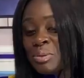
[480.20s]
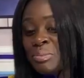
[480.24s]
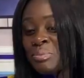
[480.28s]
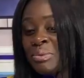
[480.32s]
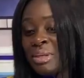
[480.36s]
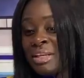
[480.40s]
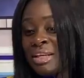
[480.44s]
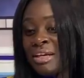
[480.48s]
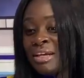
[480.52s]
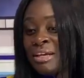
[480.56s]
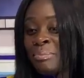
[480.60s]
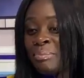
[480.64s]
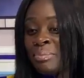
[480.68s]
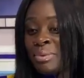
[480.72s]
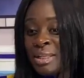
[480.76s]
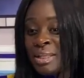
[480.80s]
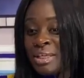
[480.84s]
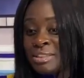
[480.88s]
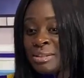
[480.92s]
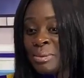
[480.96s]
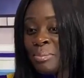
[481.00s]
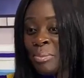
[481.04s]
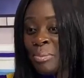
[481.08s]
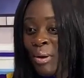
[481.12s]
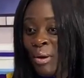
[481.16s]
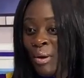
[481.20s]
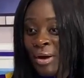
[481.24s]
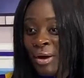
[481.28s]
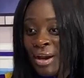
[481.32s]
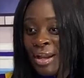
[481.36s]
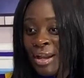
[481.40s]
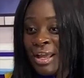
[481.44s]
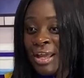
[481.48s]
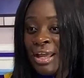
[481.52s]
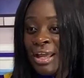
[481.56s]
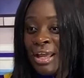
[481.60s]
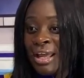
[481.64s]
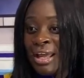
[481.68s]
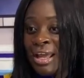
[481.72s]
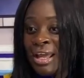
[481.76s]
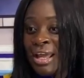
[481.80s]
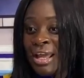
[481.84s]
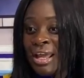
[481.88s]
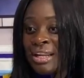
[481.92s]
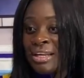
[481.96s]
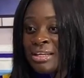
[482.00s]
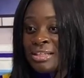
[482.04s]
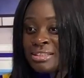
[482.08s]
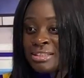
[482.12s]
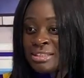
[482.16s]
social media plays a part
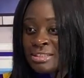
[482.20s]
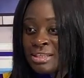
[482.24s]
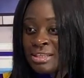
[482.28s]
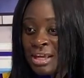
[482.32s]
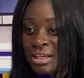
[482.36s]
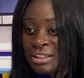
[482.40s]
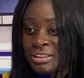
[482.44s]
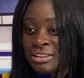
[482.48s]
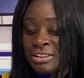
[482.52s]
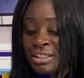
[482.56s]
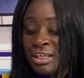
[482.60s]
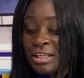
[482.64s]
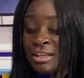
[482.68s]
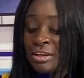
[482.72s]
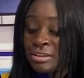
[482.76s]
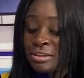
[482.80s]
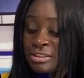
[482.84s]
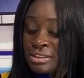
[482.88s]
in